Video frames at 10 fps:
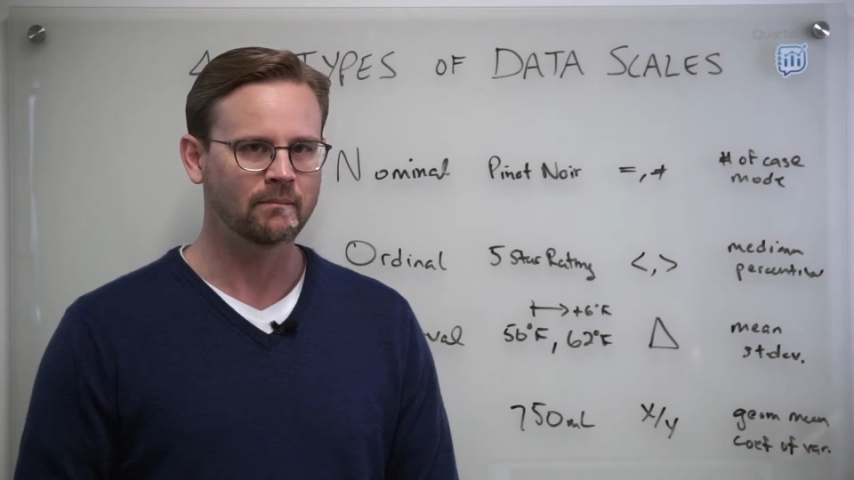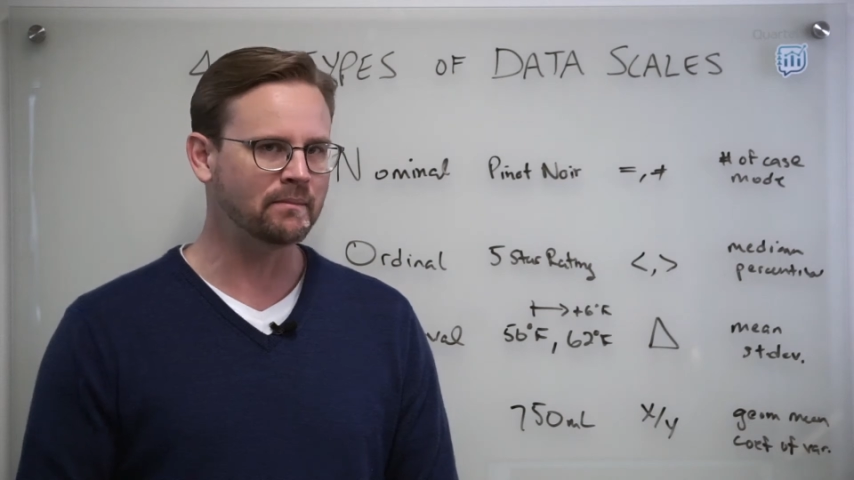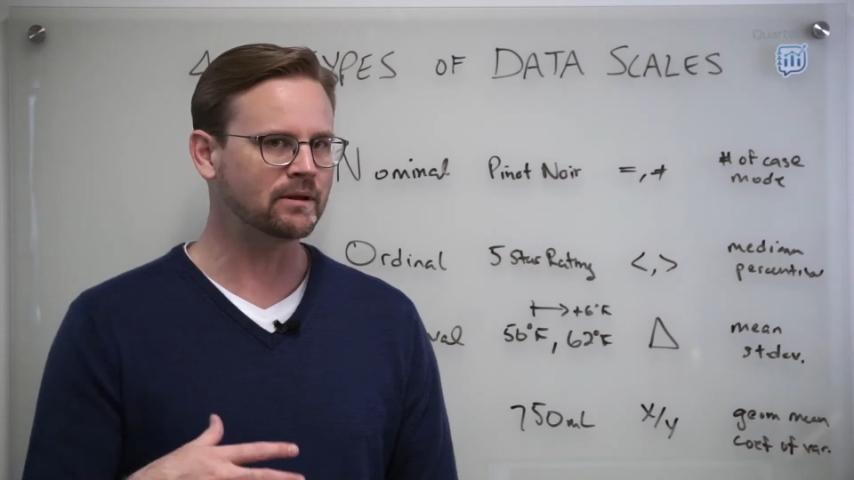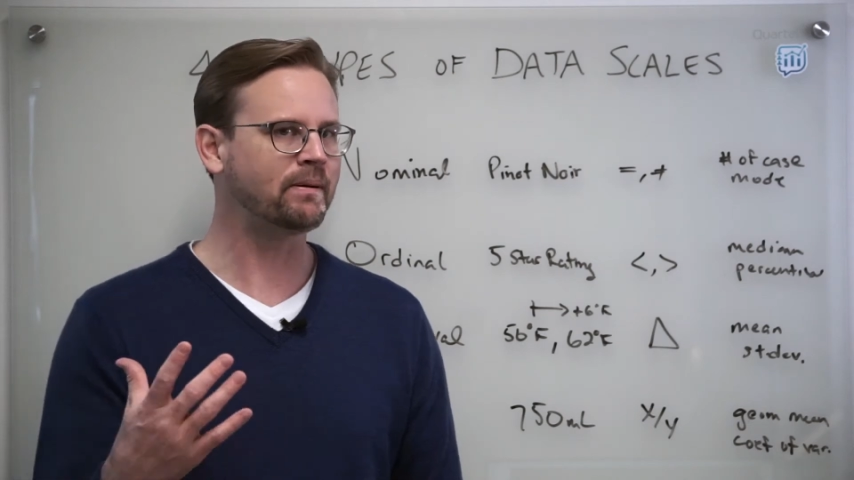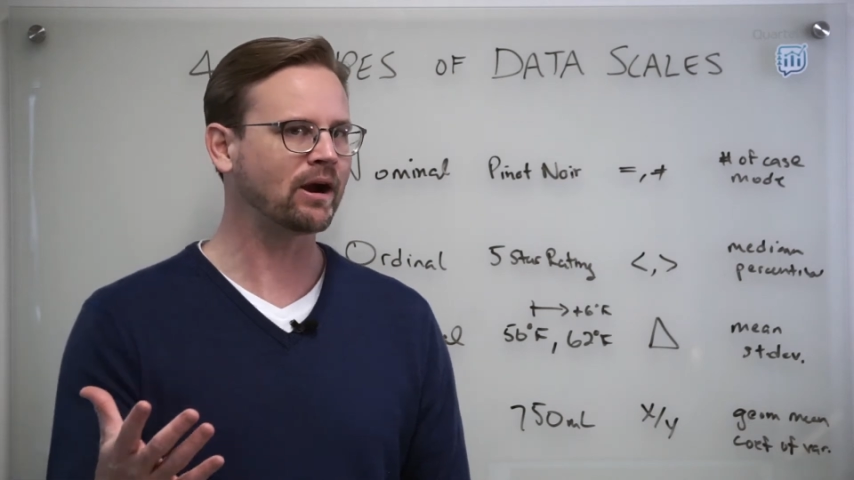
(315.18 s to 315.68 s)

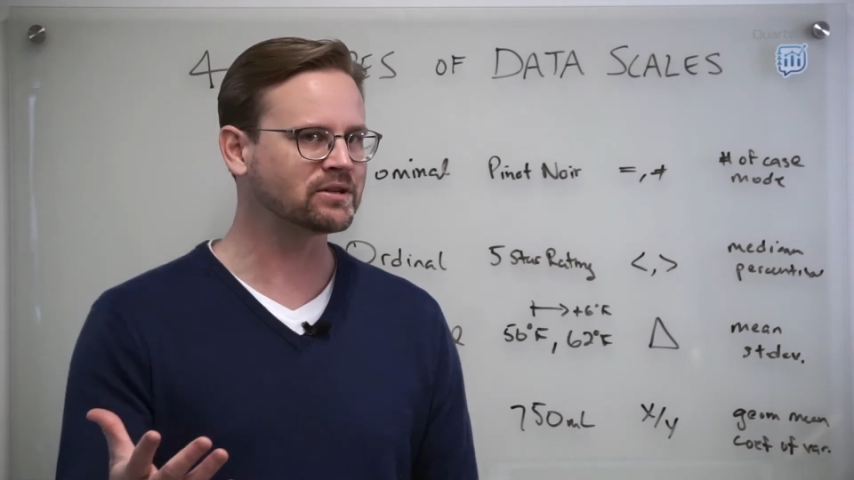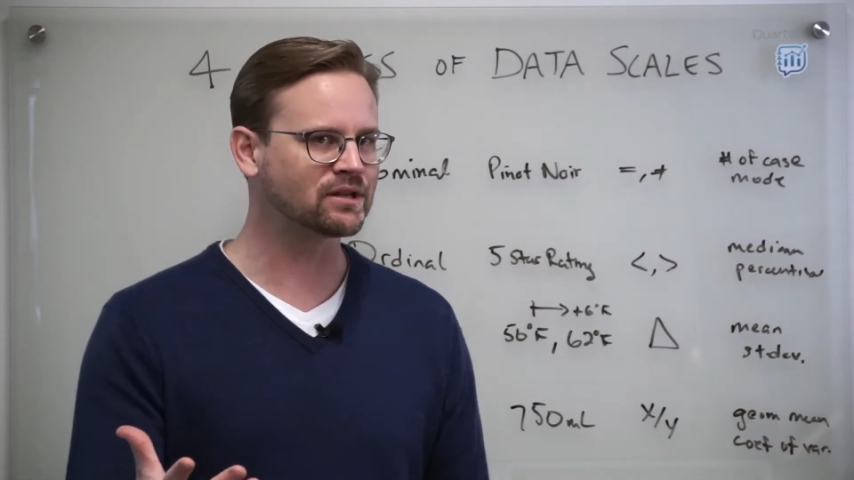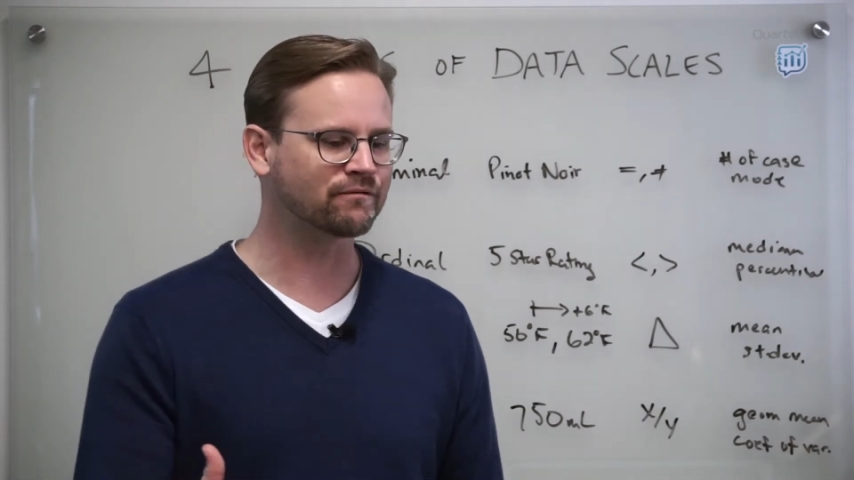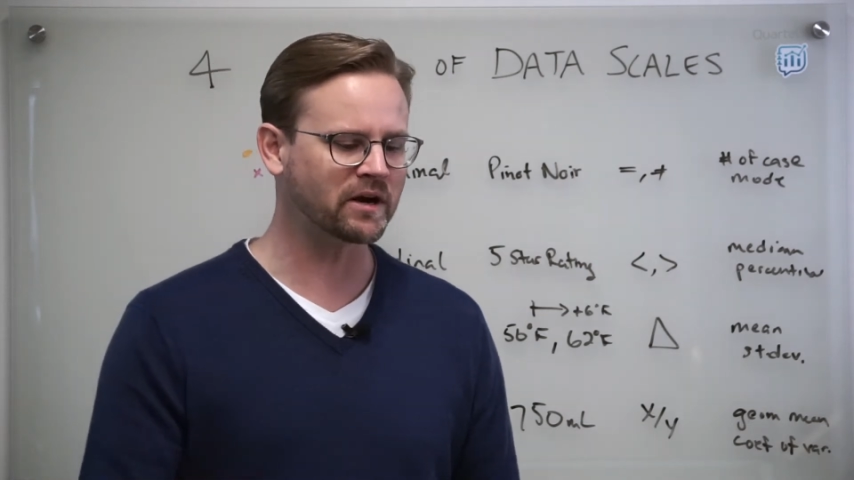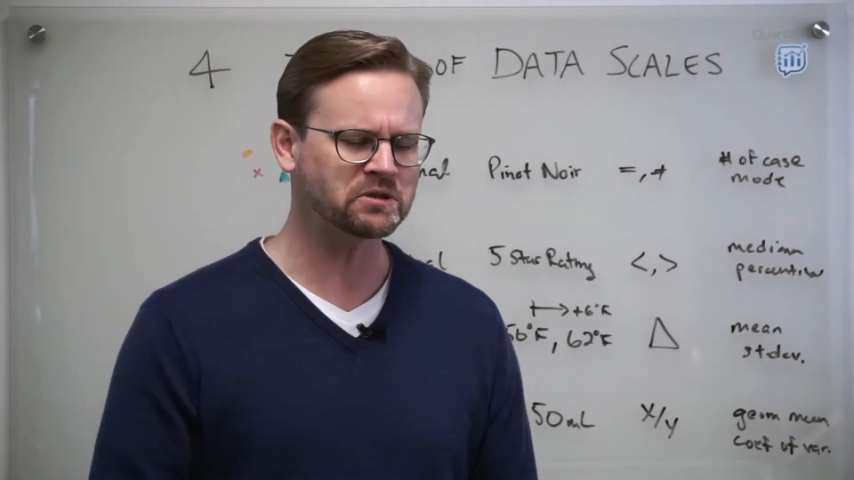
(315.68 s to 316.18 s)
maybe the parents
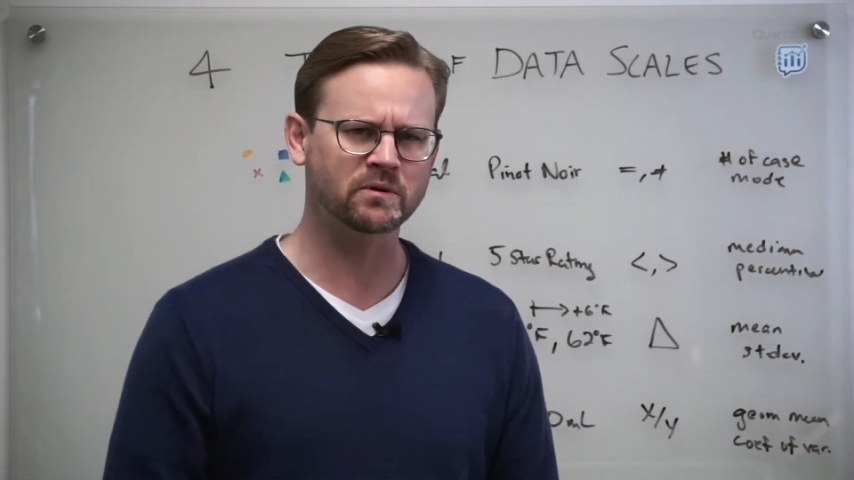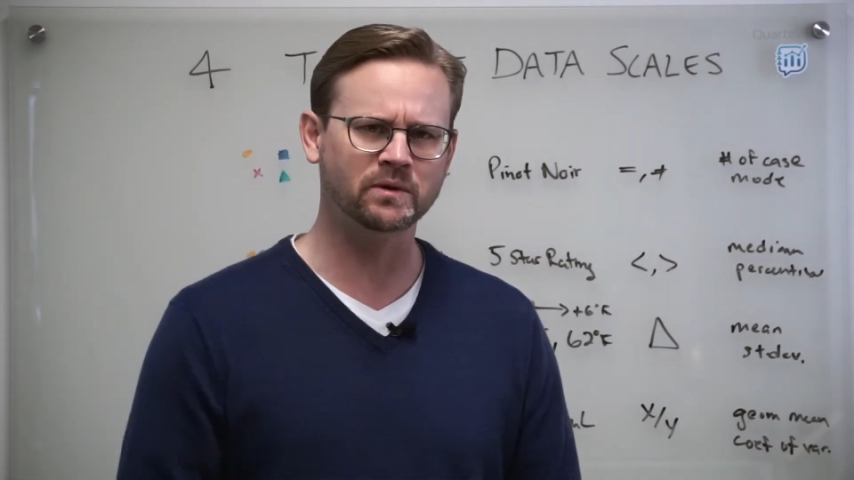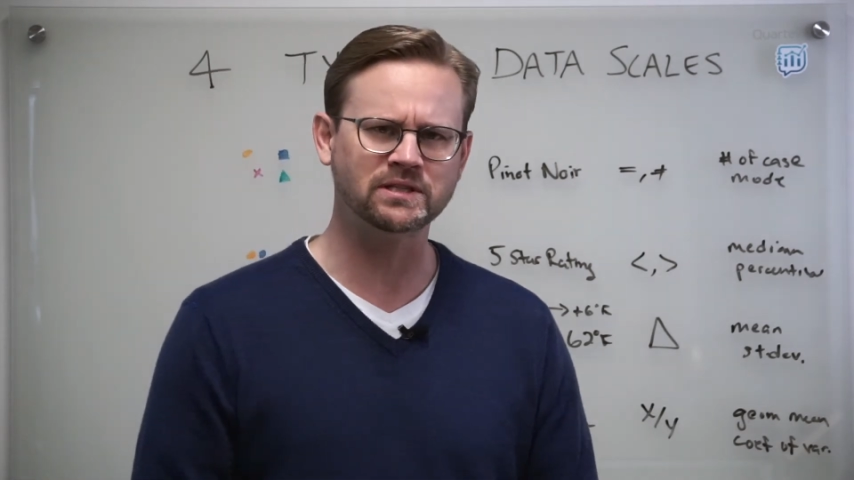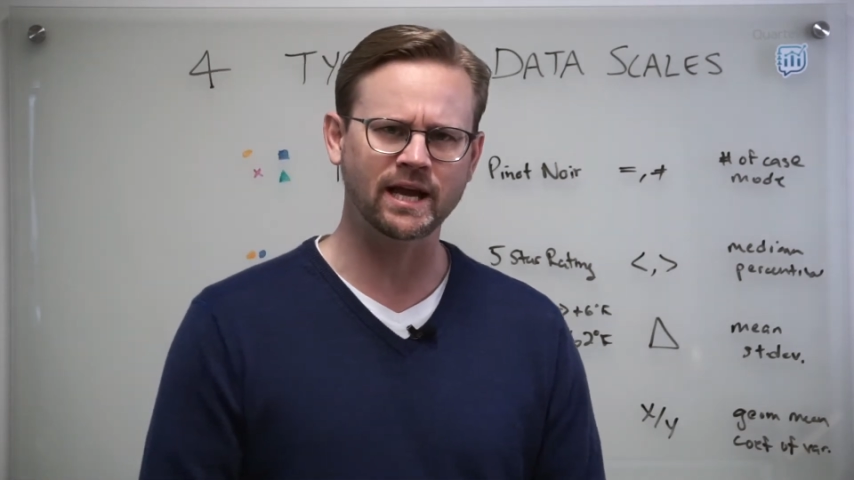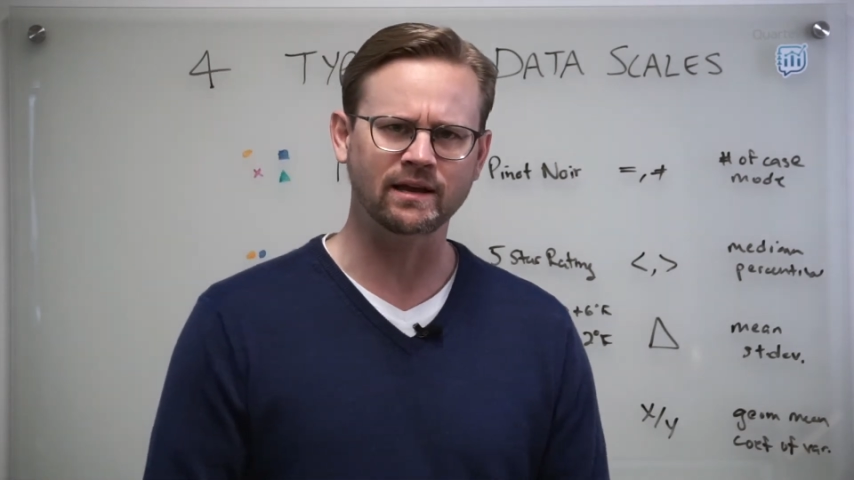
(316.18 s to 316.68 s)
of the freshmen
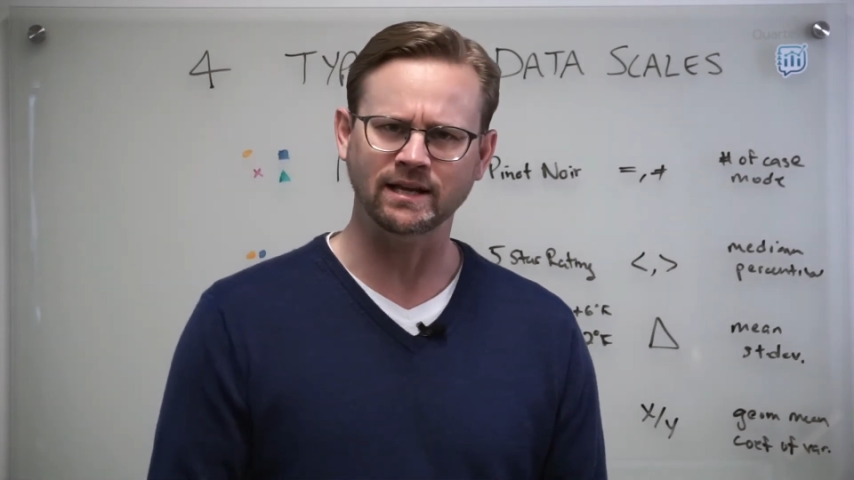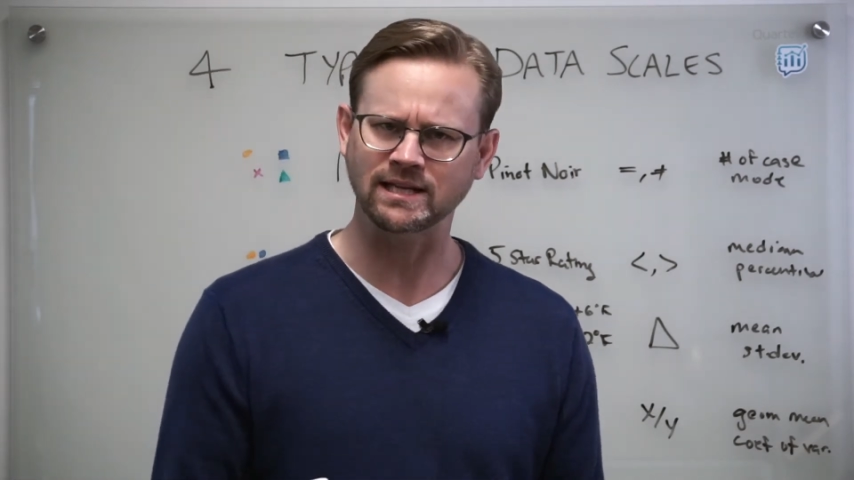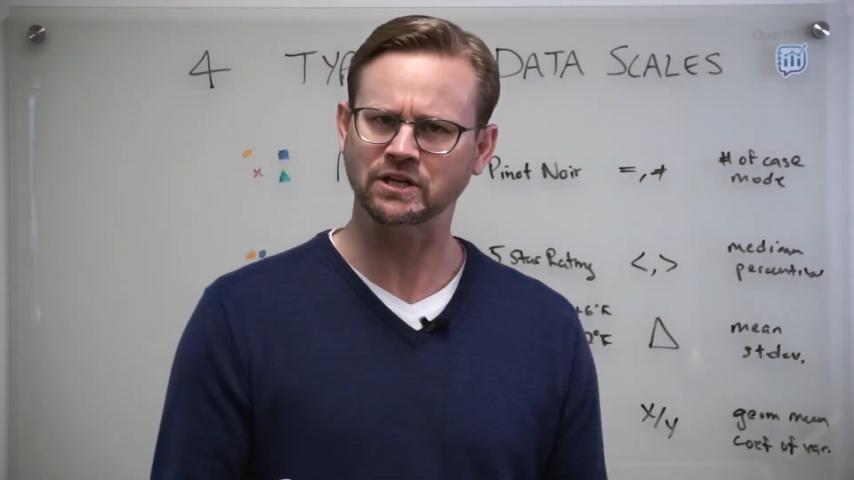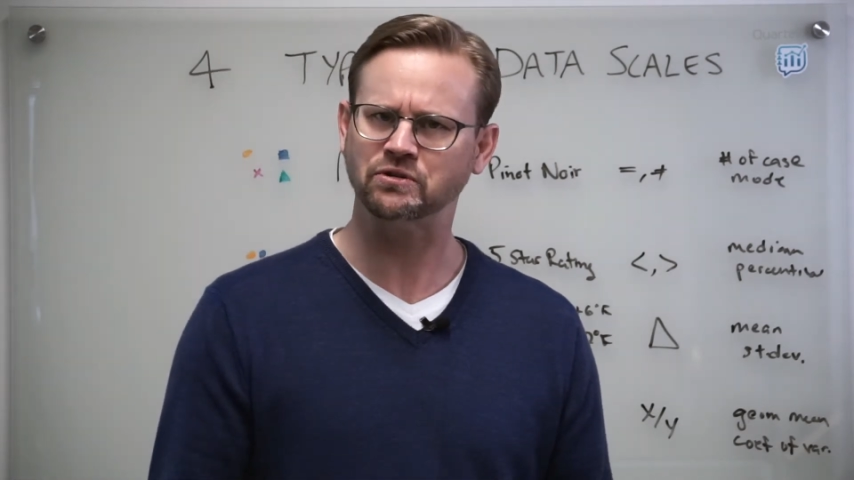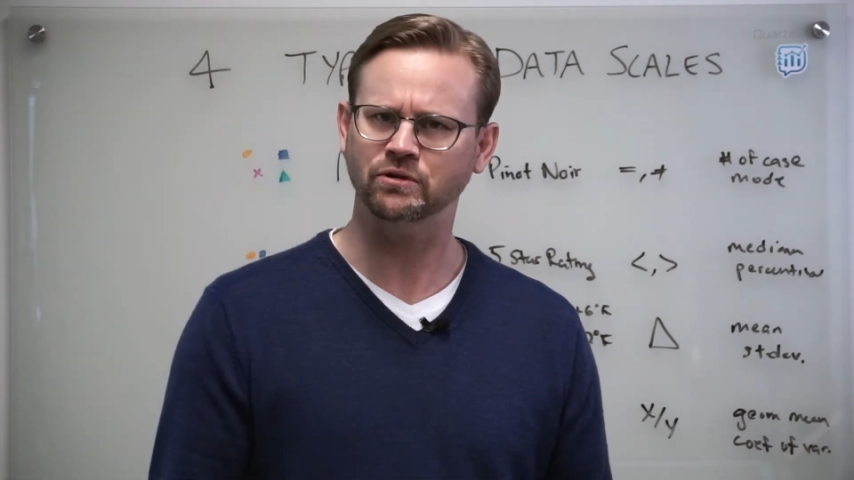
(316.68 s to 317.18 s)
would say, is
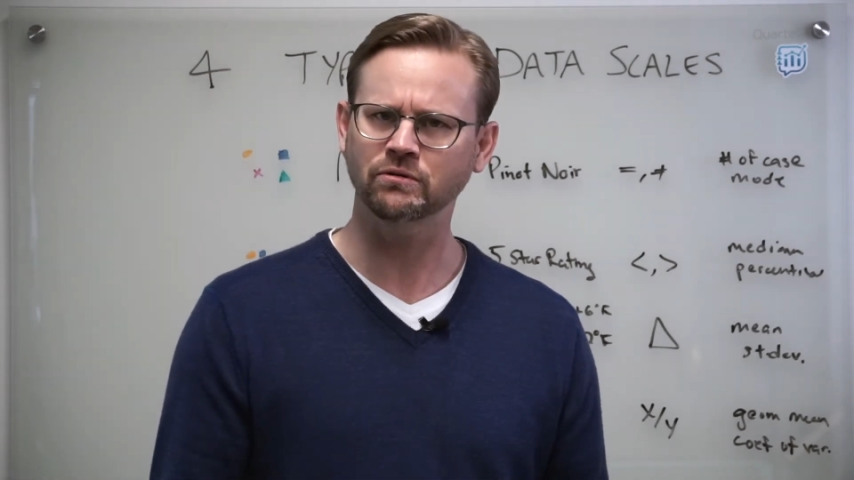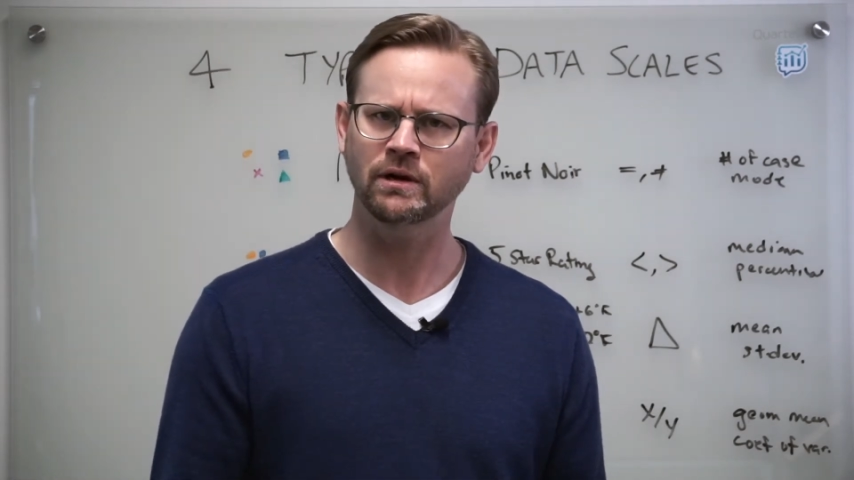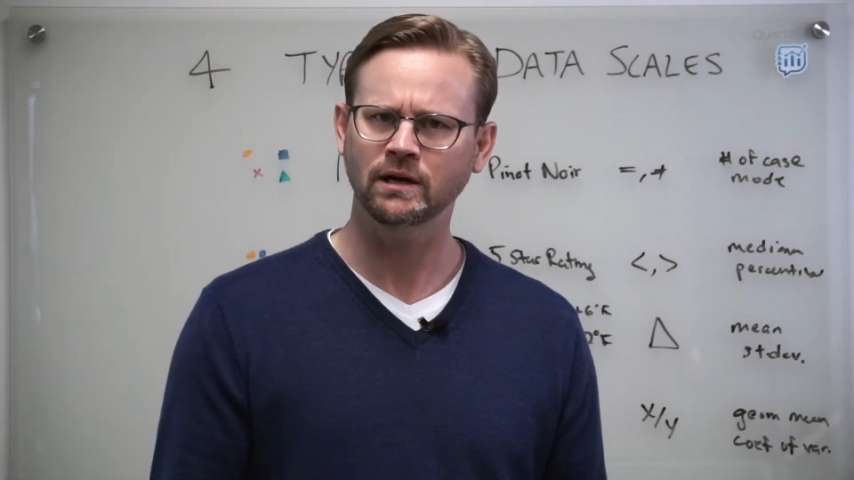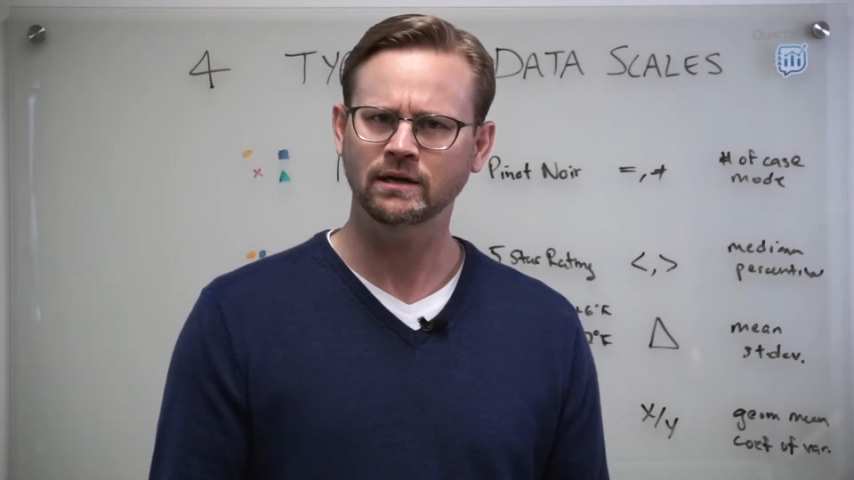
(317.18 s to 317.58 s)
that true?